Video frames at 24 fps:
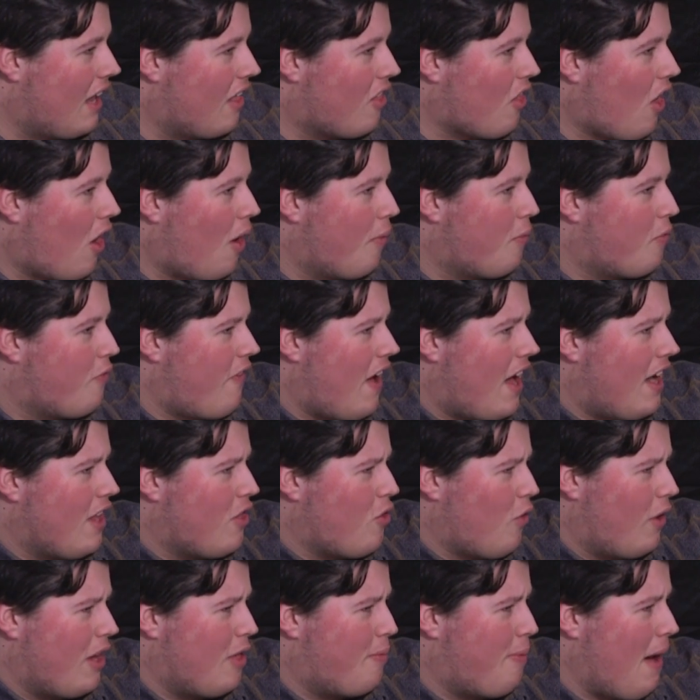And it's like, I'm
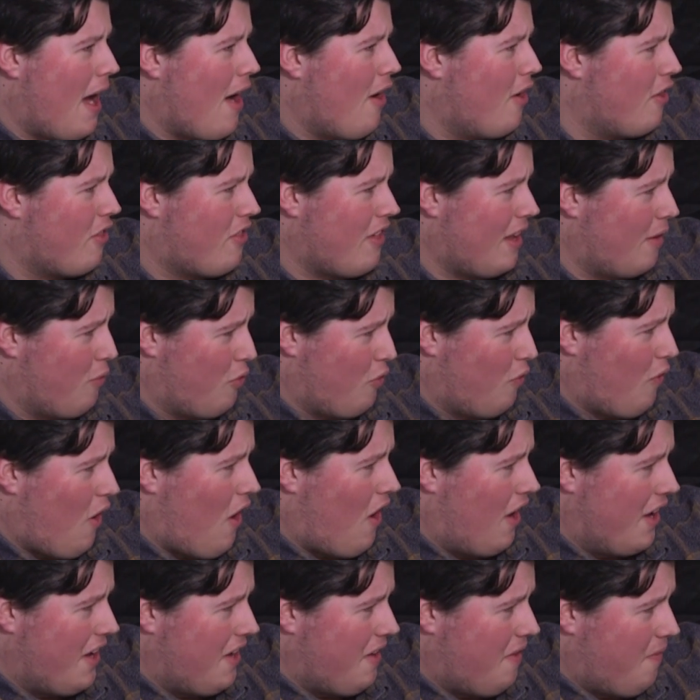fairly sure his parents said it was
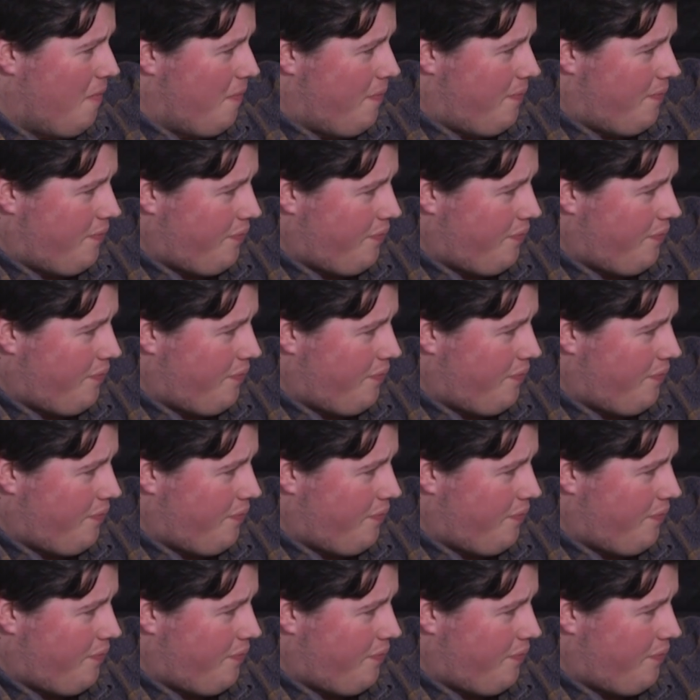alright.